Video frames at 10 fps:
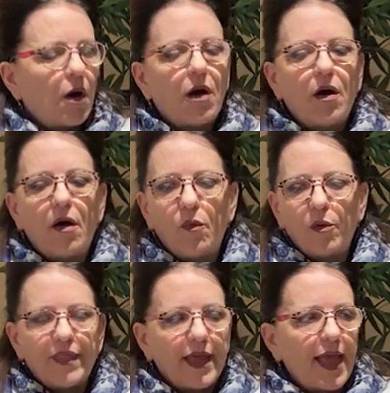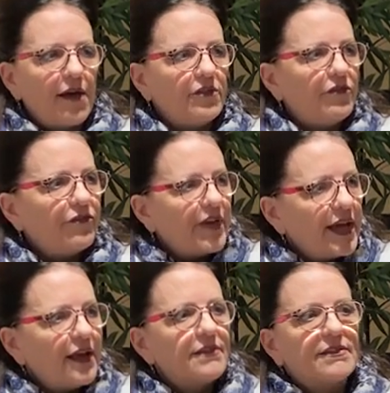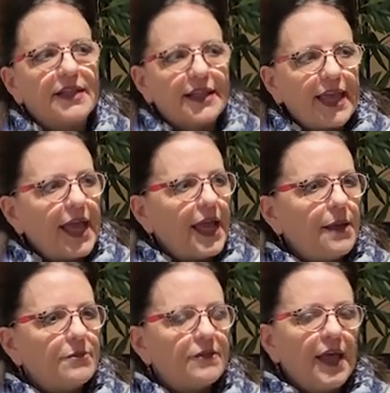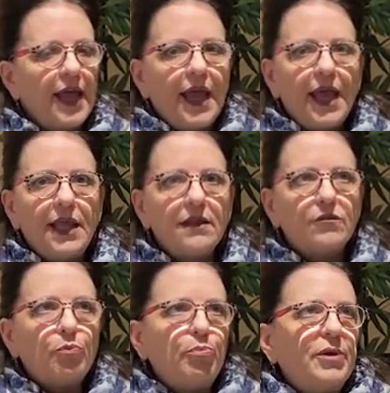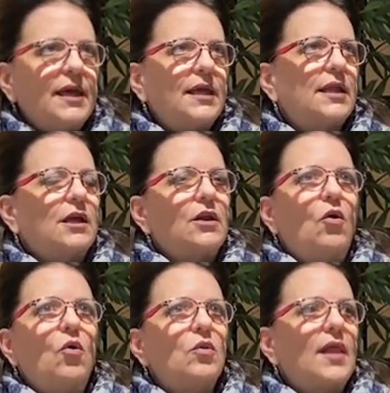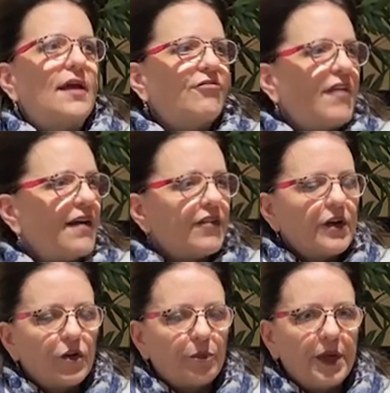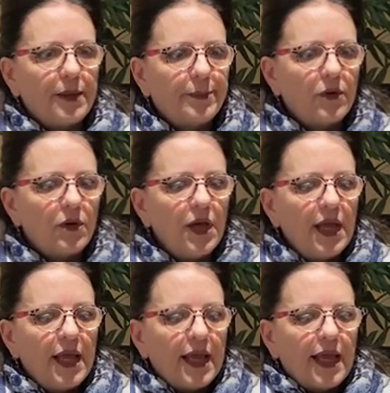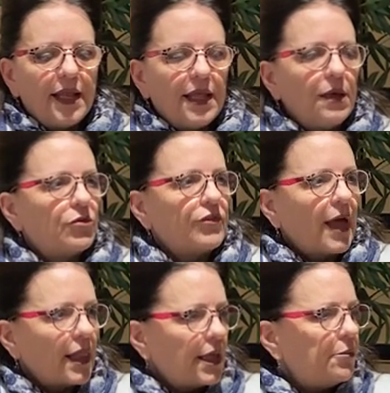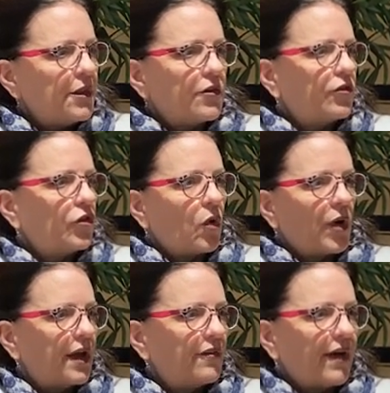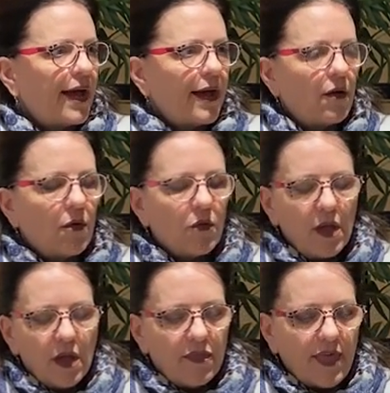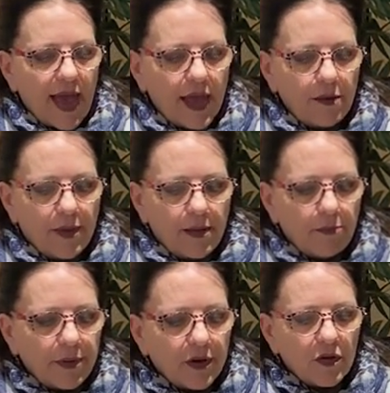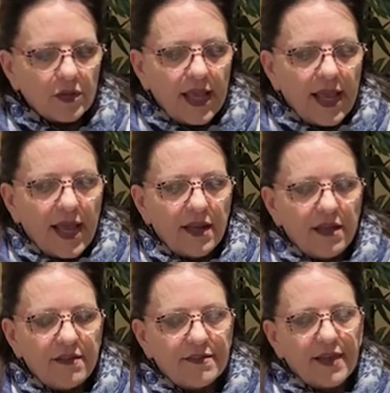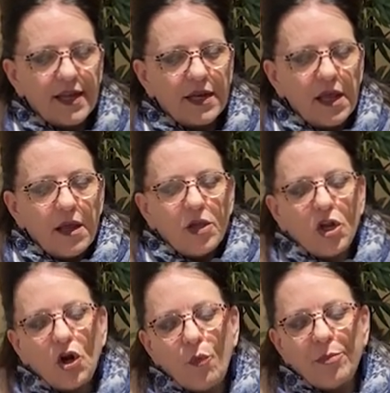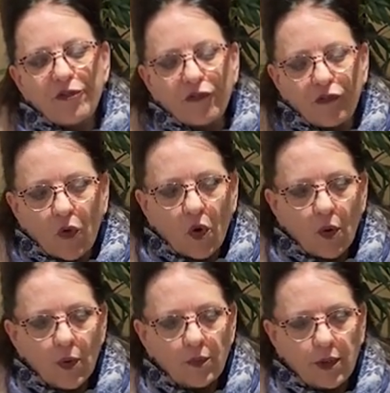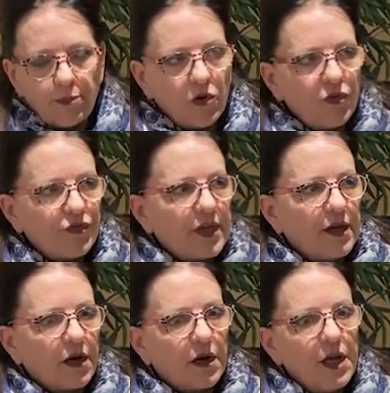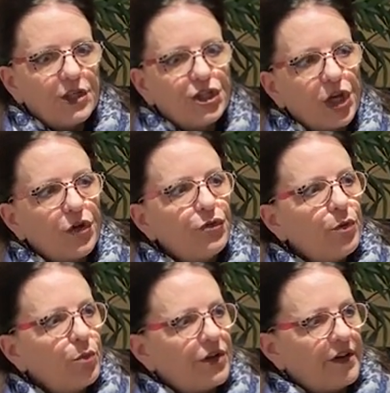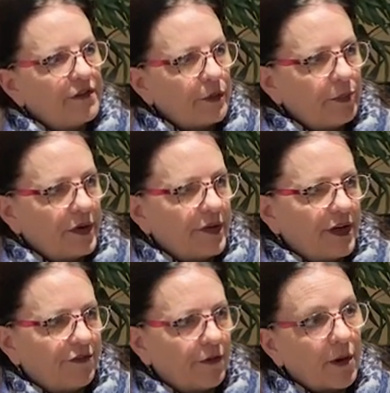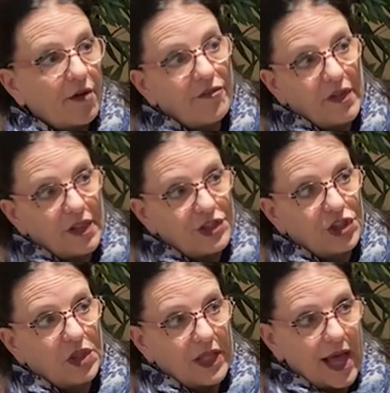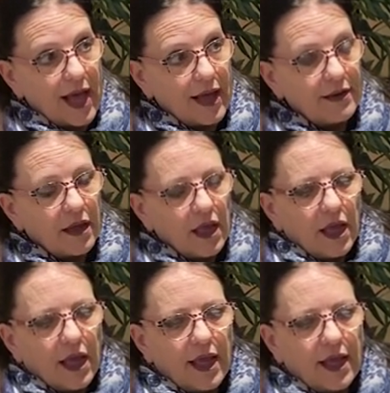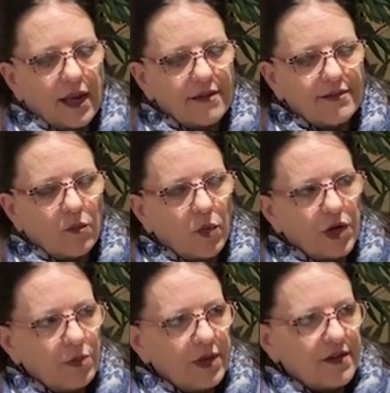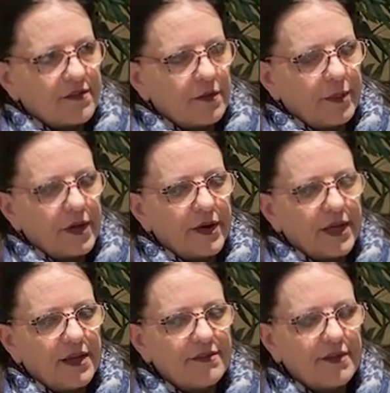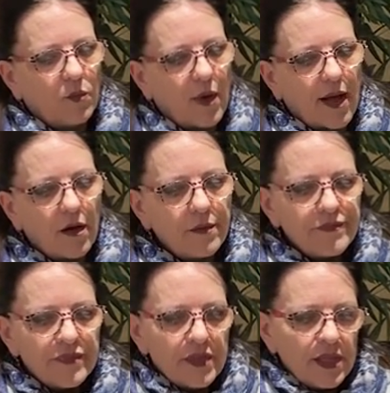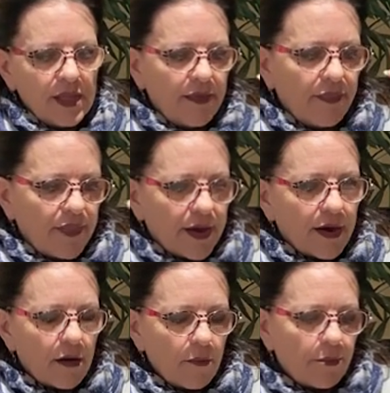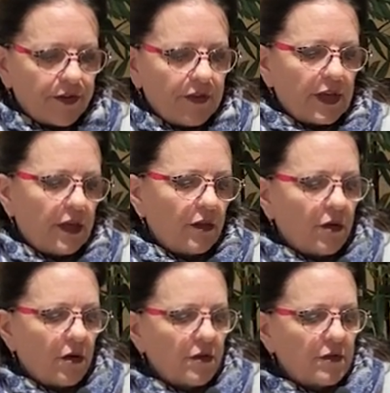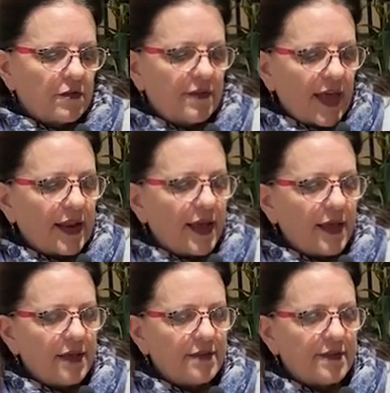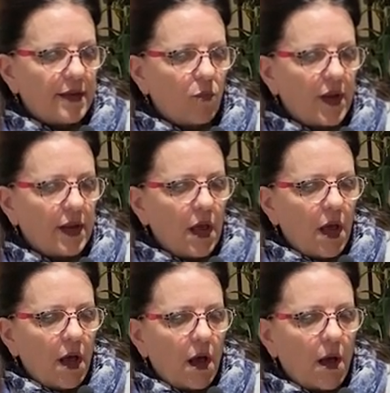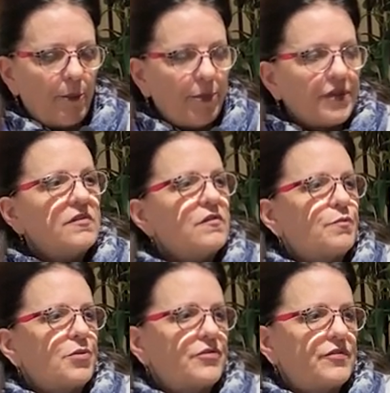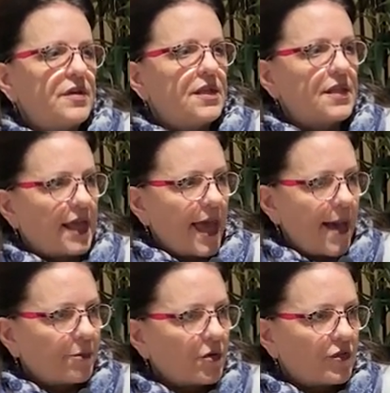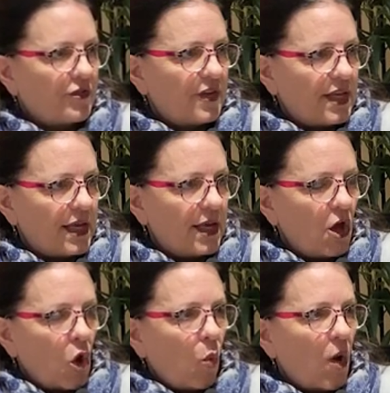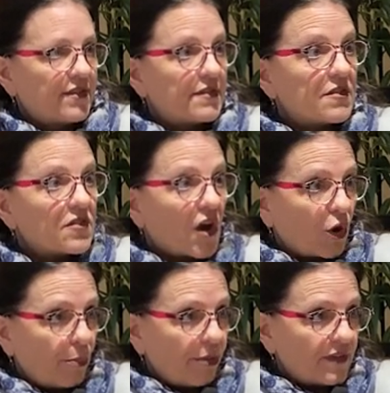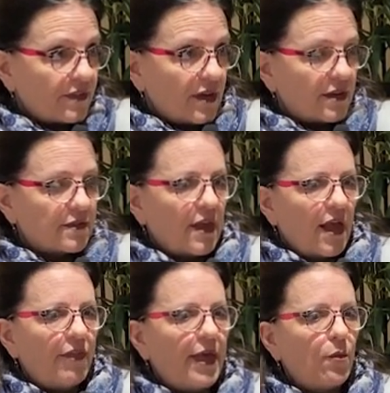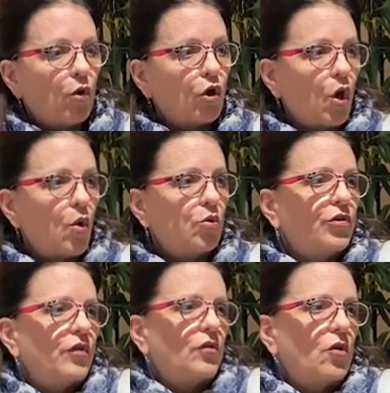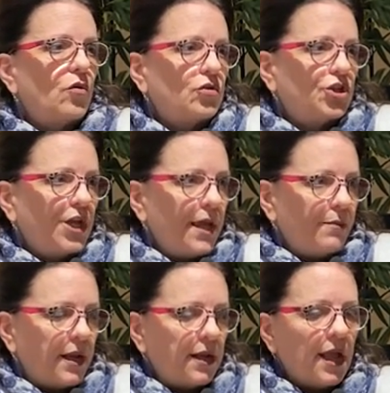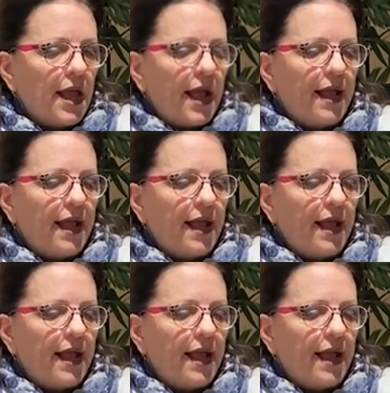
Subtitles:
hall where they have events and games, and it's big and it can hold like 500 people. And he was telling me the story of how that had been built, and he said, you know, before when we moved here, children were disappearing from our village a lot. And I said, what do you mean disappearing? He said, well, in their particular setting, he said, when a business person in the capital city wants to start a business, they will go to the local shaman